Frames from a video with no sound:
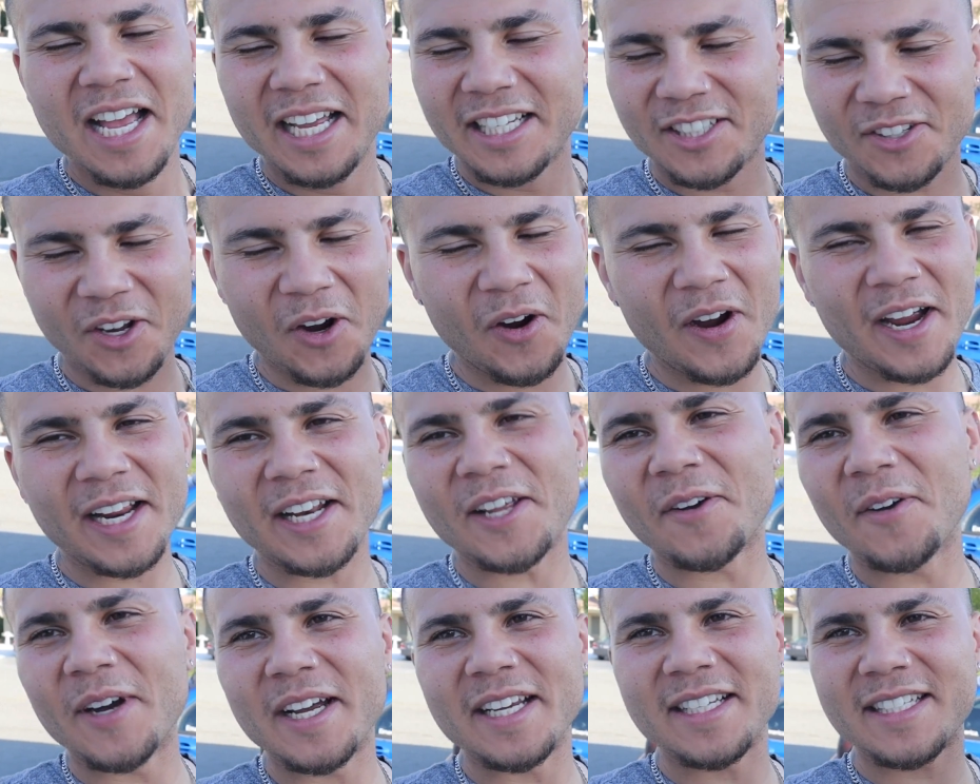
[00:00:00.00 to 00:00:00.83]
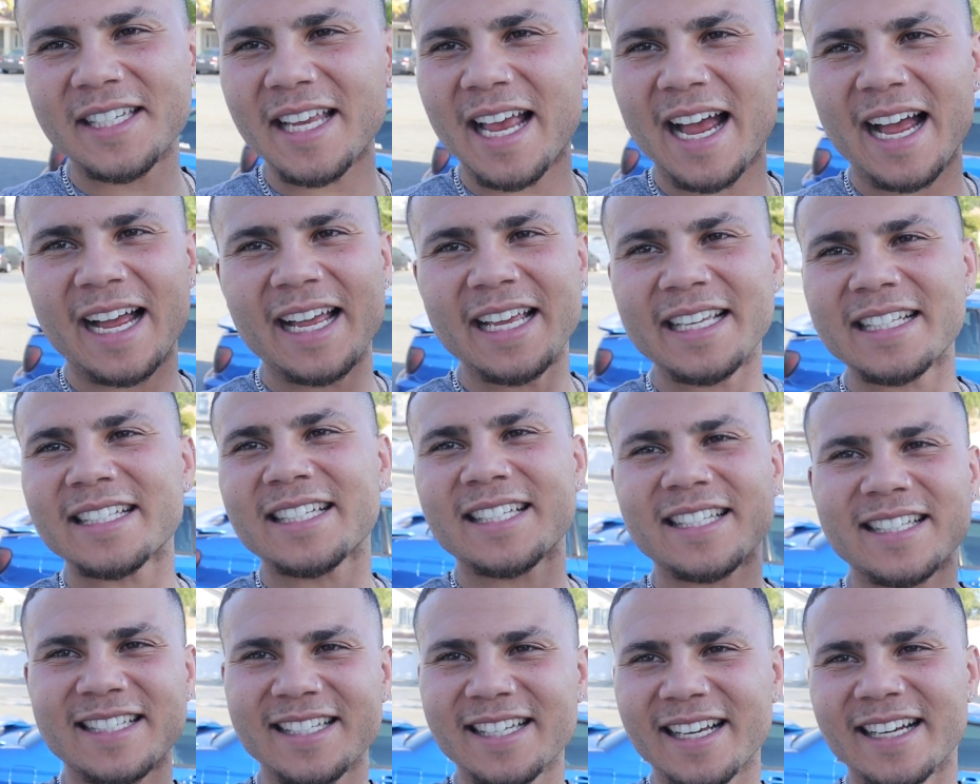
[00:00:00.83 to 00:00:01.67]
so anyways, yeah,
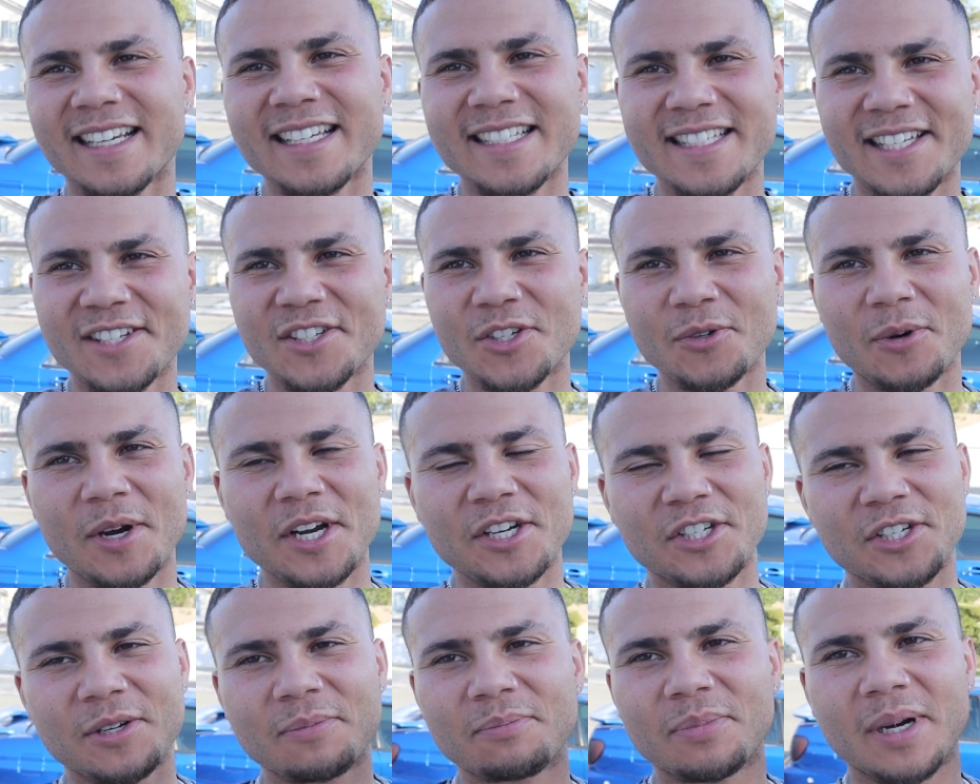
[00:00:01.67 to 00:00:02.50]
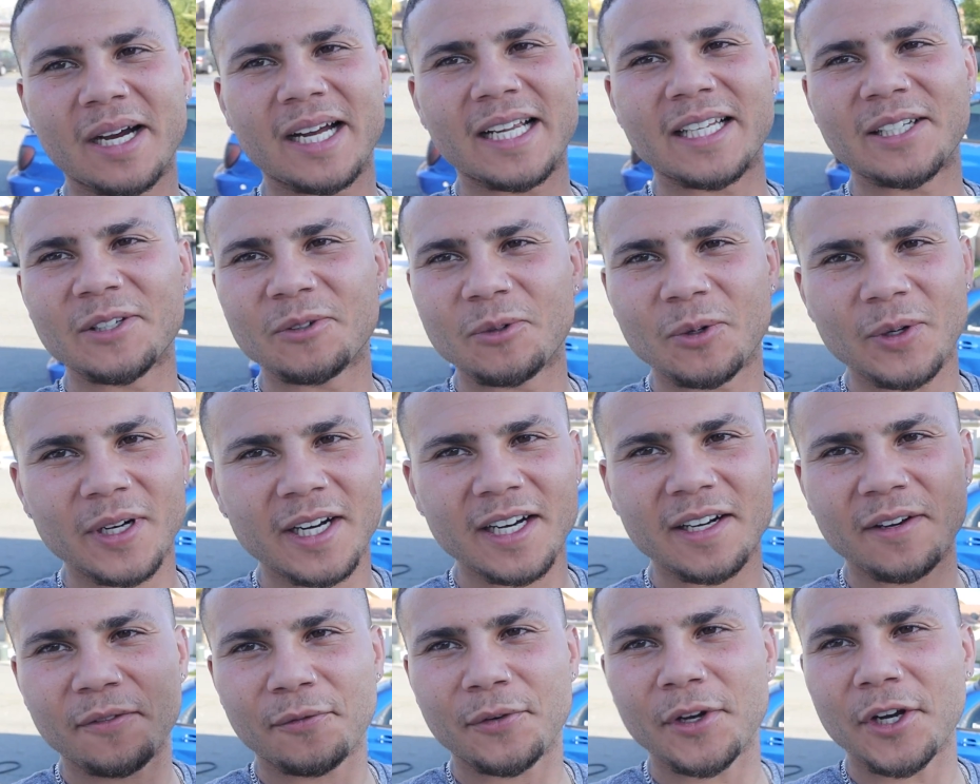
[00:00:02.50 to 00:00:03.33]
it's a sucky situation, but we're
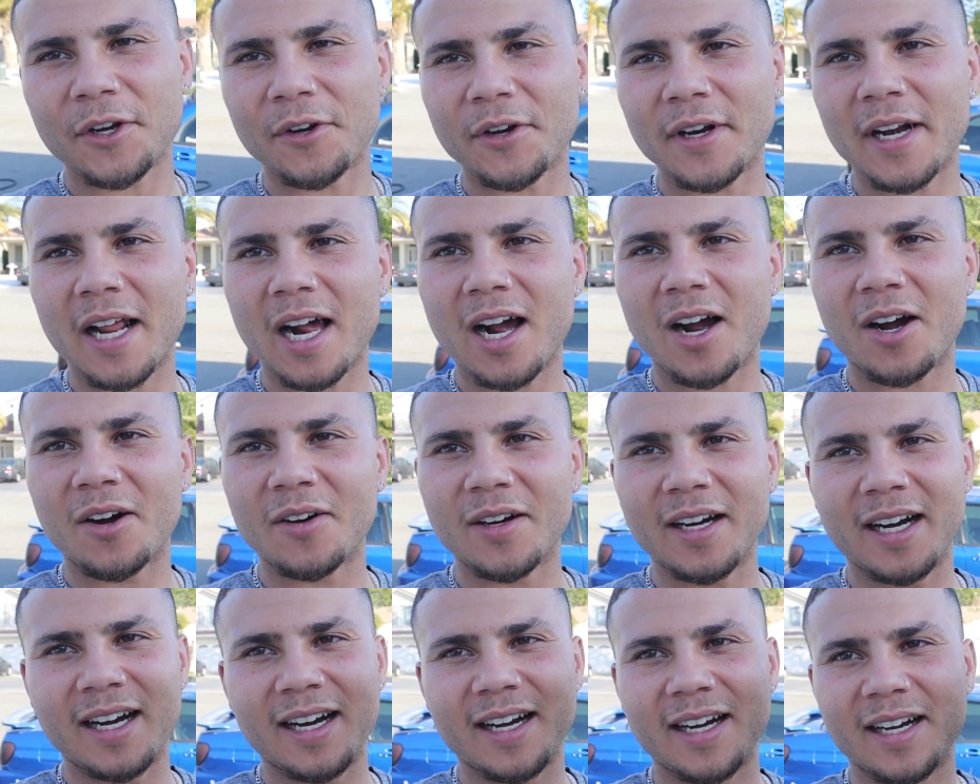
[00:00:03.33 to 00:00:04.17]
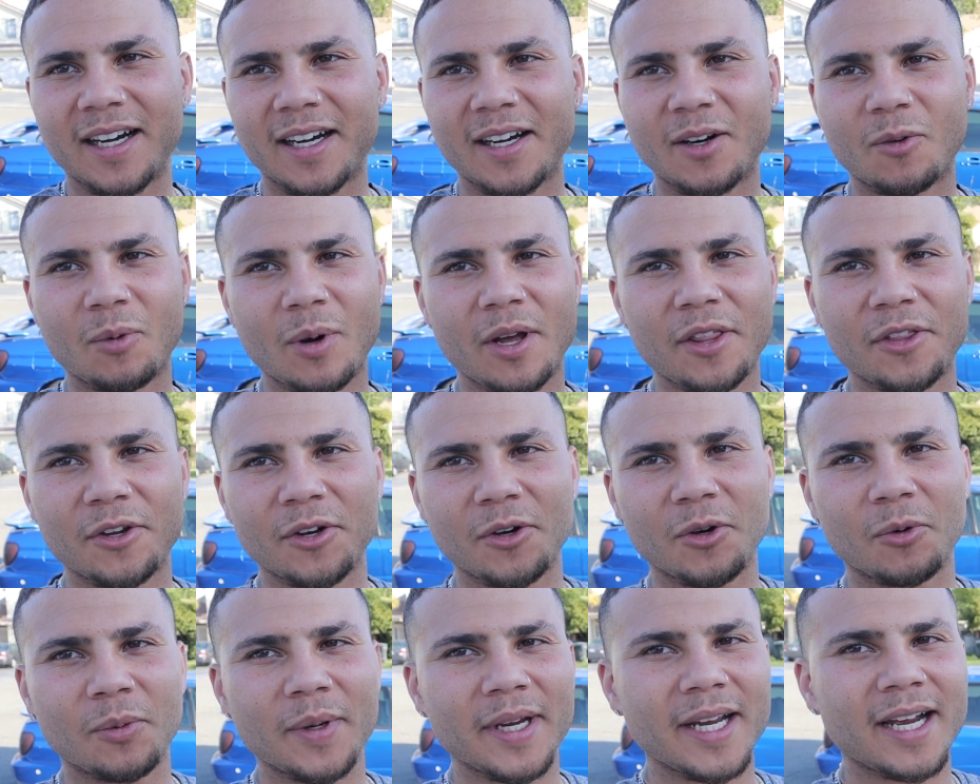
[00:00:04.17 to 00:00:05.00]
gonna figure it out,
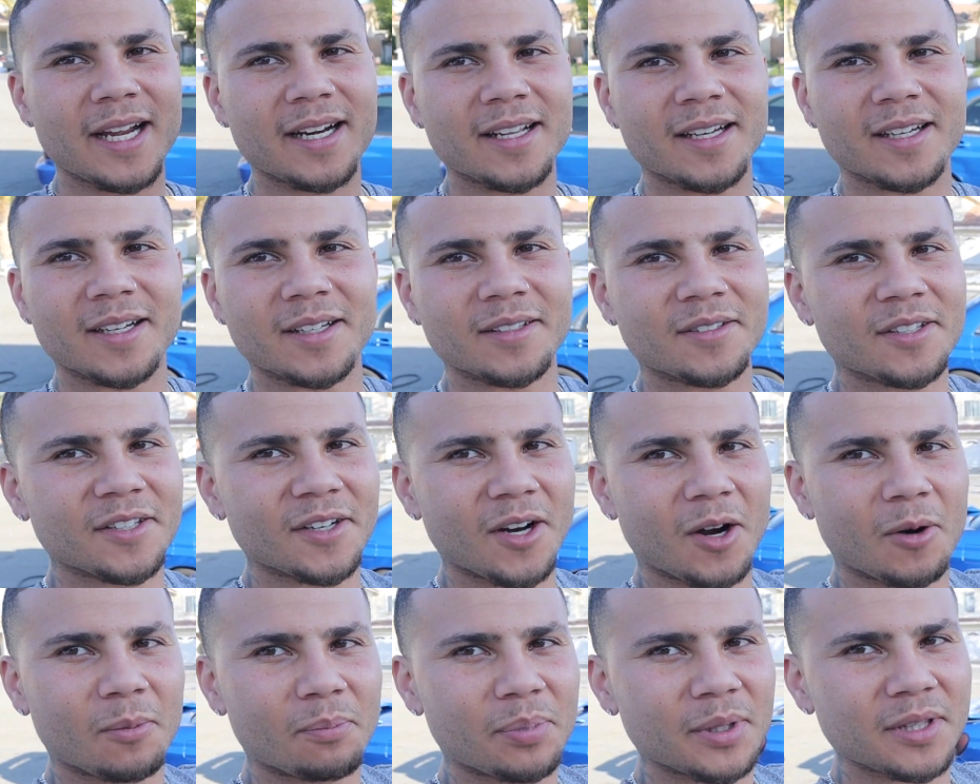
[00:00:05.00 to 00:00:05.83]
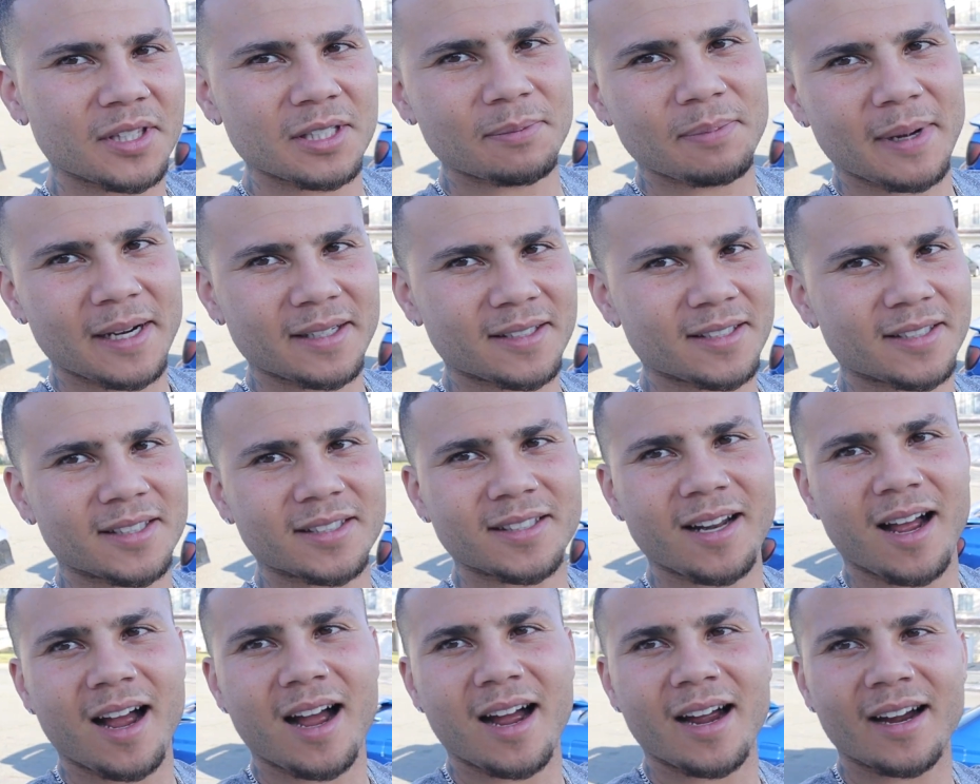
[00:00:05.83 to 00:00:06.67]
whether we gotta, you know, put this back to
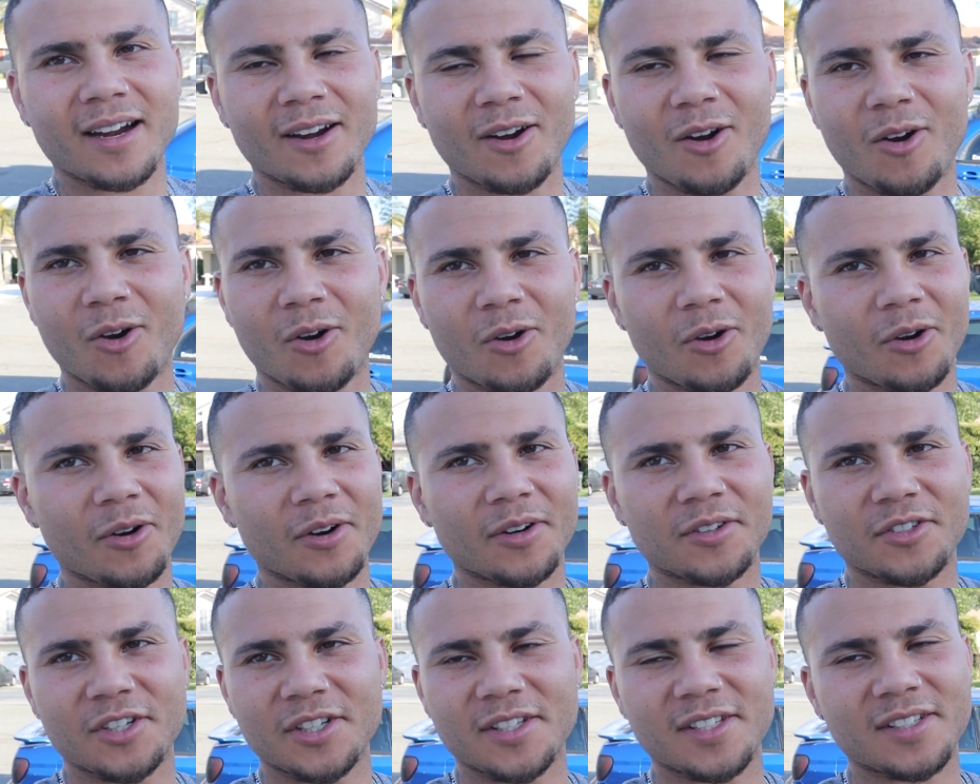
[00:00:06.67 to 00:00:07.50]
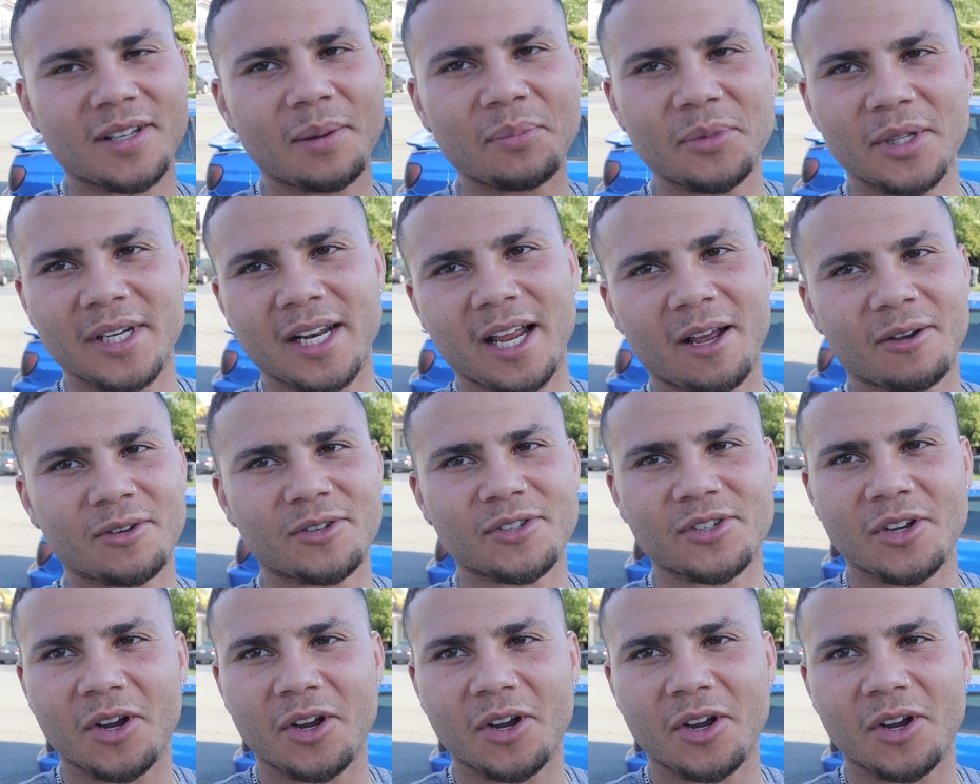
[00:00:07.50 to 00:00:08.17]
stock or just something else.